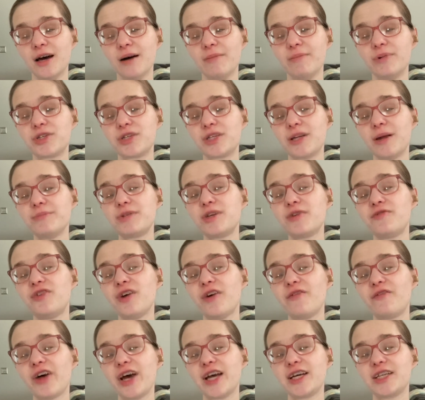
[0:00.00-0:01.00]
But sometimes if
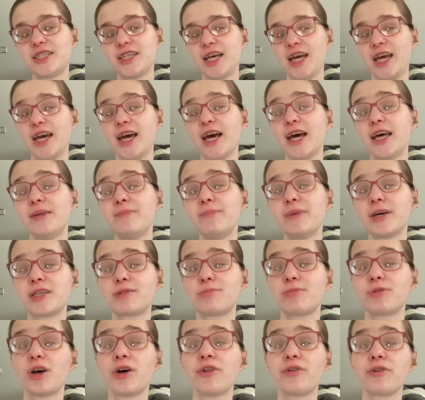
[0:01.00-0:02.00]
you have like tan mixed
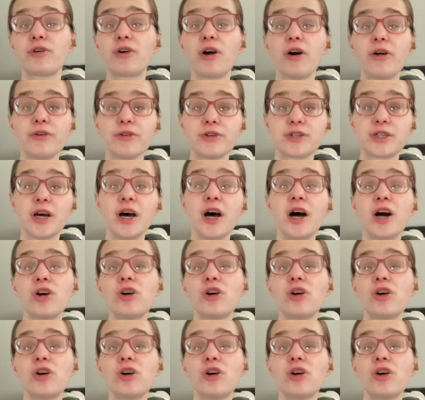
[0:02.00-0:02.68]
with other colors